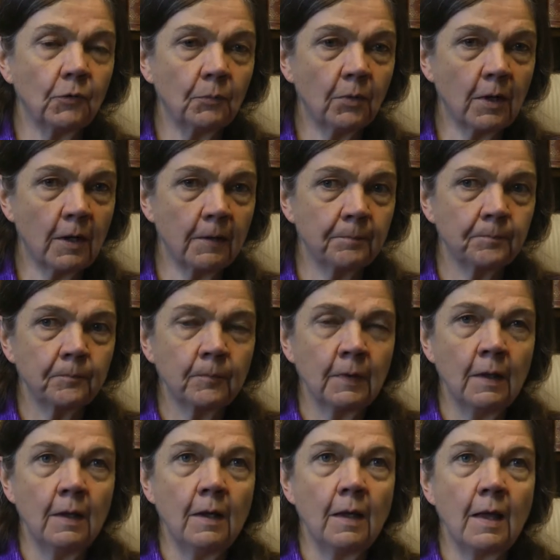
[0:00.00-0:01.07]
supply.
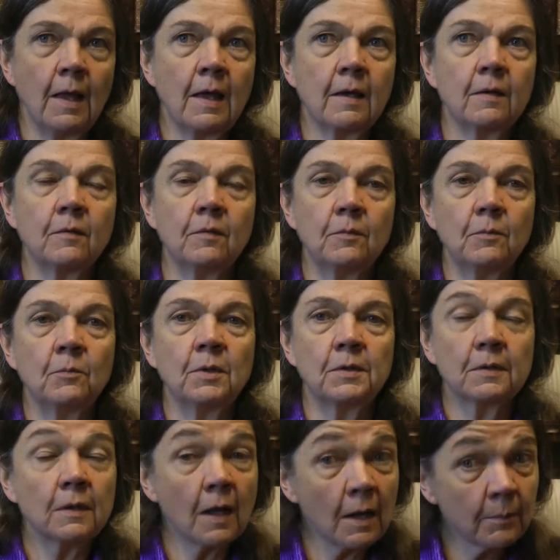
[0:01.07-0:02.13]
And
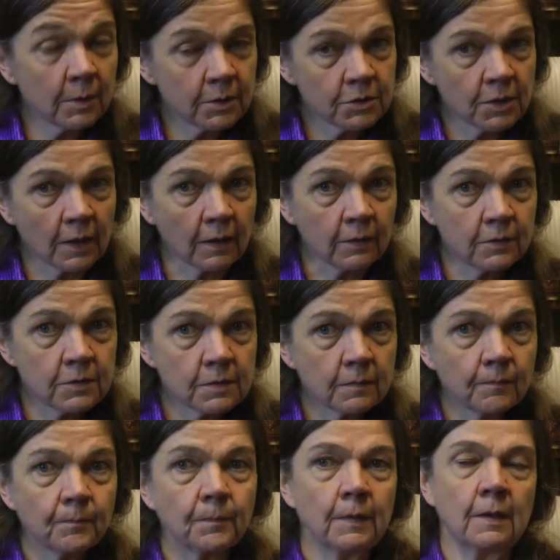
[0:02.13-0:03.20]
with climate change,
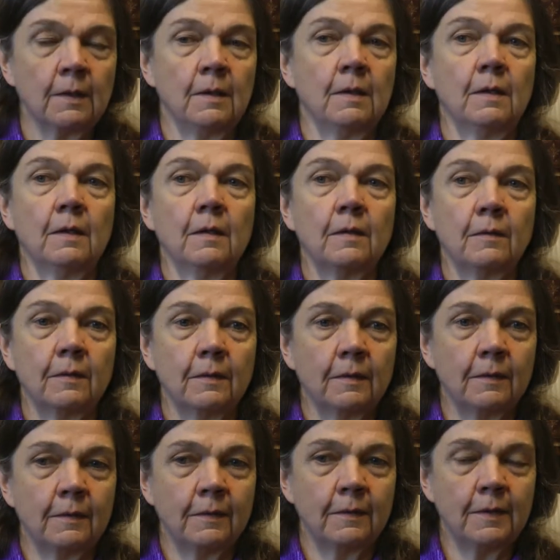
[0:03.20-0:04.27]

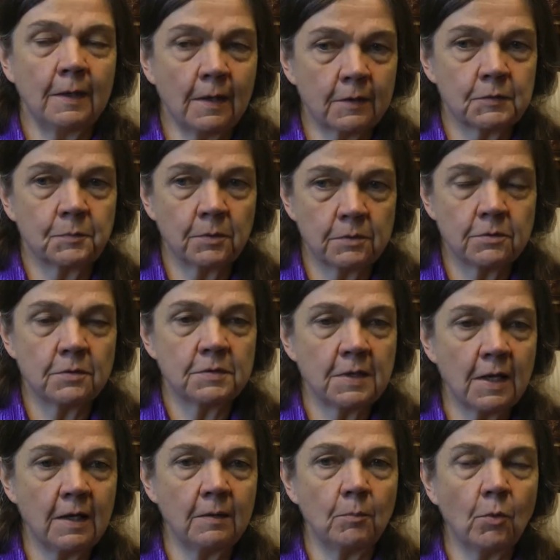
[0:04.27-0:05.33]
the experts are
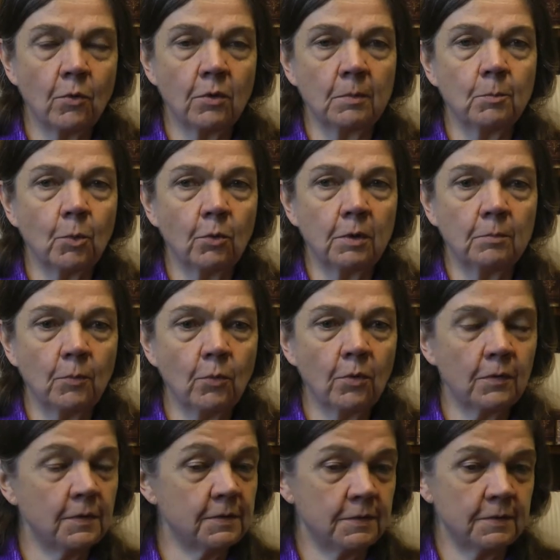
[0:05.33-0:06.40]
saying more and more and
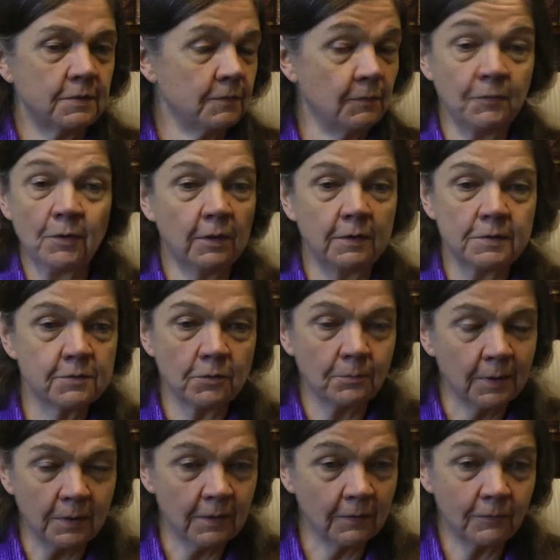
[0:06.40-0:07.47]
more, this is a very
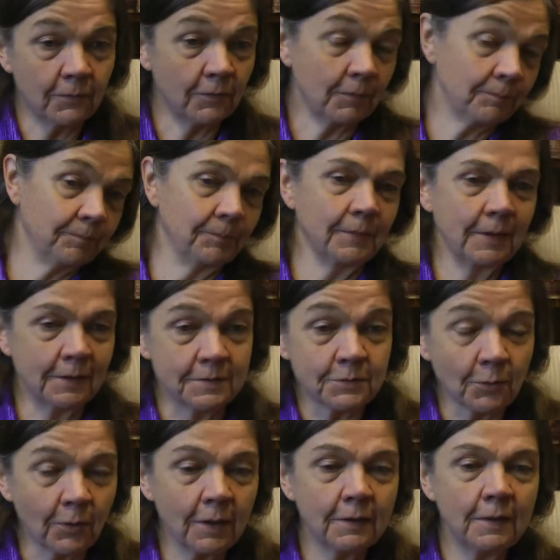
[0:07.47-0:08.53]
disturbing thing for a
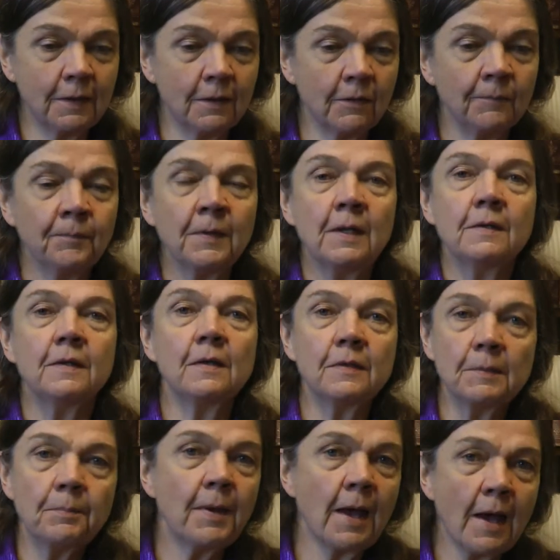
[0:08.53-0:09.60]
historian to hear, that
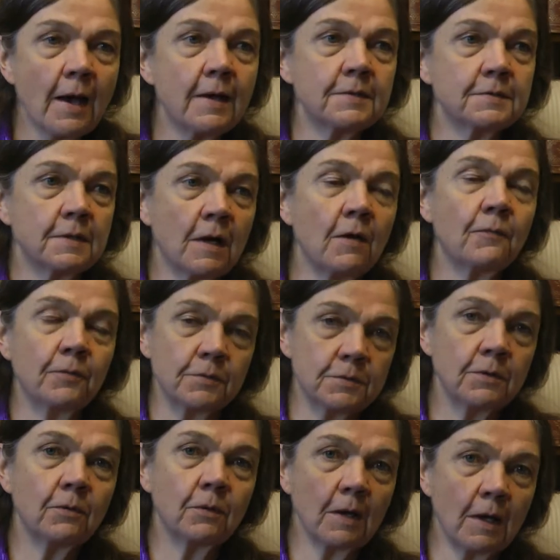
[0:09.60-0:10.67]
the past offers no